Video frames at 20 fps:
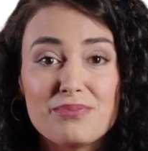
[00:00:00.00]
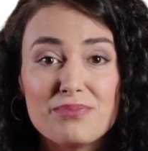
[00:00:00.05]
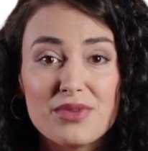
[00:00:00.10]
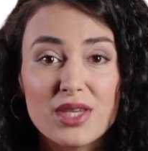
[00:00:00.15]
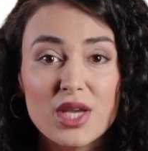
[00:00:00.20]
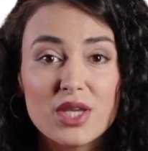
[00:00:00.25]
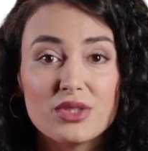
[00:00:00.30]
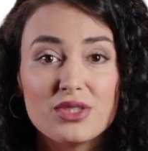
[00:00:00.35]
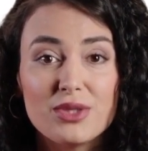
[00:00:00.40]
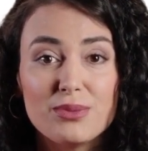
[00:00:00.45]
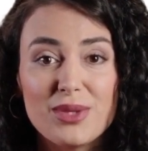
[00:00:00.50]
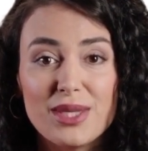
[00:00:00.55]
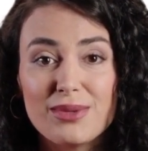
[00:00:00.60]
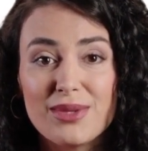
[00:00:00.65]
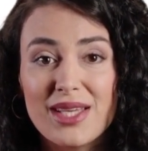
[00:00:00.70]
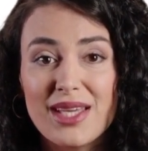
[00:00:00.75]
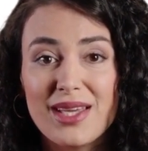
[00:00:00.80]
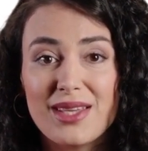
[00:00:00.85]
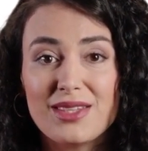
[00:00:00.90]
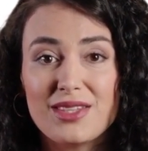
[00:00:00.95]

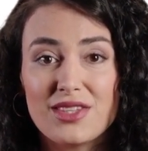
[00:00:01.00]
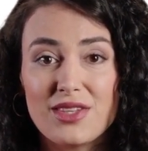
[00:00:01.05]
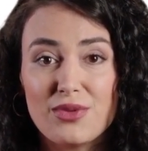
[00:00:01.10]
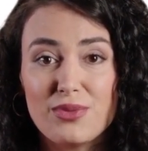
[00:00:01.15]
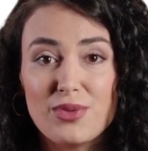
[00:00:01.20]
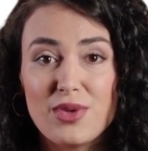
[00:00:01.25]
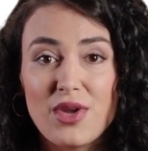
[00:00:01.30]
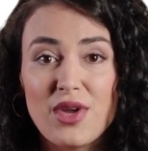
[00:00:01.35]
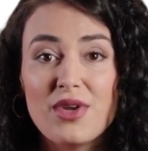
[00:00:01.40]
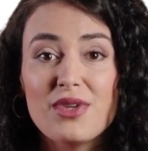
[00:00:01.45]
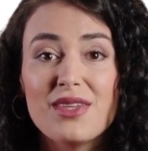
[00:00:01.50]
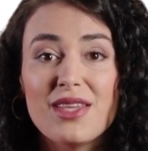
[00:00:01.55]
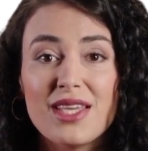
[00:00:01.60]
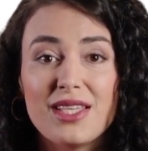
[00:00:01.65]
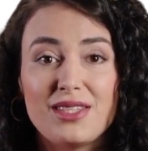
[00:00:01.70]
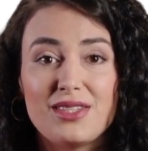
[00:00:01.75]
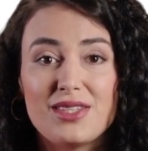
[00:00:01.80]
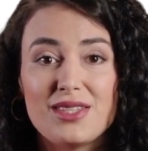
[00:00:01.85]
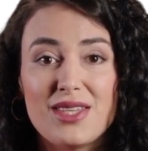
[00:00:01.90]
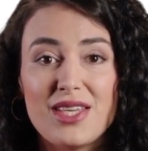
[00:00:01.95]
Ultimately, your goal
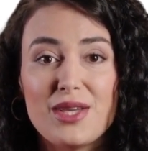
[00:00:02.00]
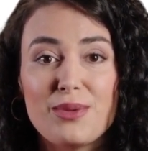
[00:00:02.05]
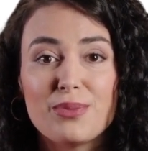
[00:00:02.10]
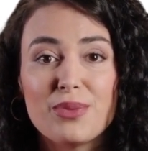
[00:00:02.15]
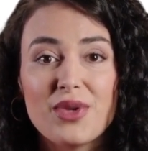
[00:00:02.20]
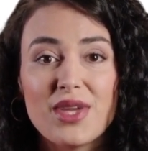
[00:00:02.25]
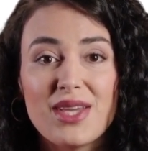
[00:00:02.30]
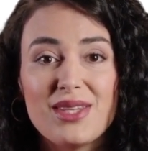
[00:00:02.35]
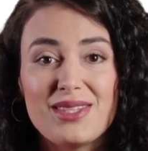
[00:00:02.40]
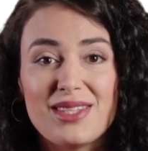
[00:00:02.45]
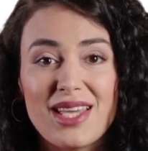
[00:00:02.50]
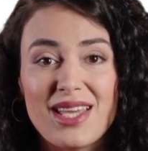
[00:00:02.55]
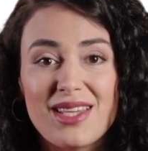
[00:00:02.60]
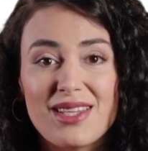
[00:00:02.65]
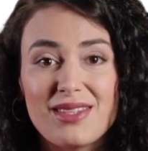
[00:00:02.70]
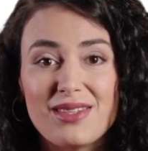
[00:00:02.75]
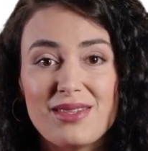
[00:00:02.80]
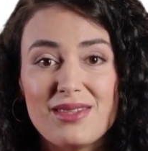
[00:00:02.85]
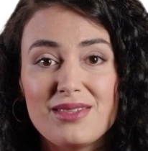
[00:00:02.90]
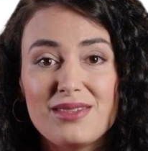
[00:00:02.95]
is to get a plan
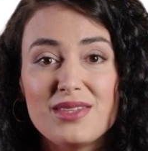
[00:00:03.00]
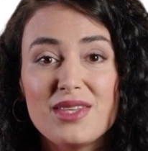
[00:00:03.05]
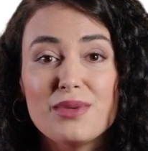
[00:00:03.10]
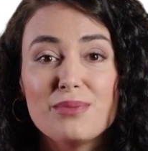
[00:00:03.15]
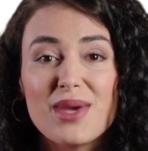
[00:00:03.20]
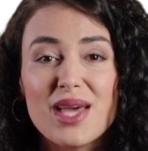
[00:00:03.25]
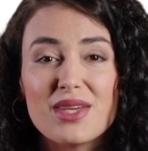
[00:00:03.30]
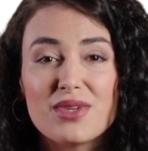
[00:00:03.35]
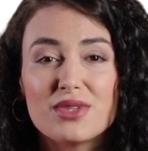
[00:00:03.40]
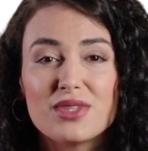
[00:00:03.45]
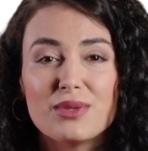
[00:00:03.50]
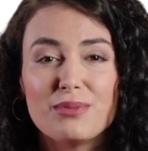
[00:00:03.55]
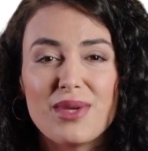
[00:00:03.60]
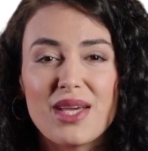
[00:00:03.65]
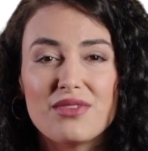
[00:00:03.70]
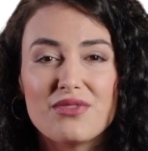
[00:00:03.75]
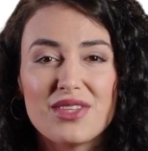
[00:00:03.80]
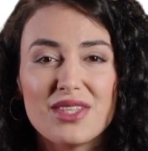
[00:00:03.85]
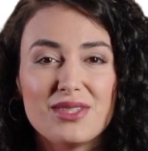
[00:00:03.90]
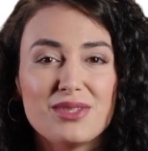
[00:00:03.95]
done, no matter the
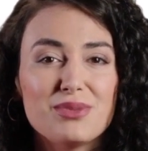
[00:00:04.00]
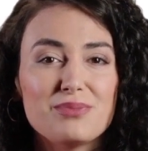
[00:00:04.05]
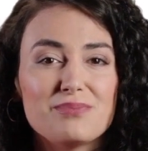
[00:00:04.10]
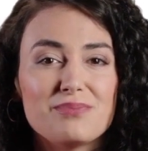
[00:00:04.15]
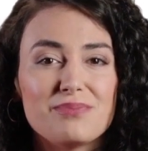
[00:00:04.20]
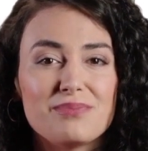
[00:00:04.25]
method.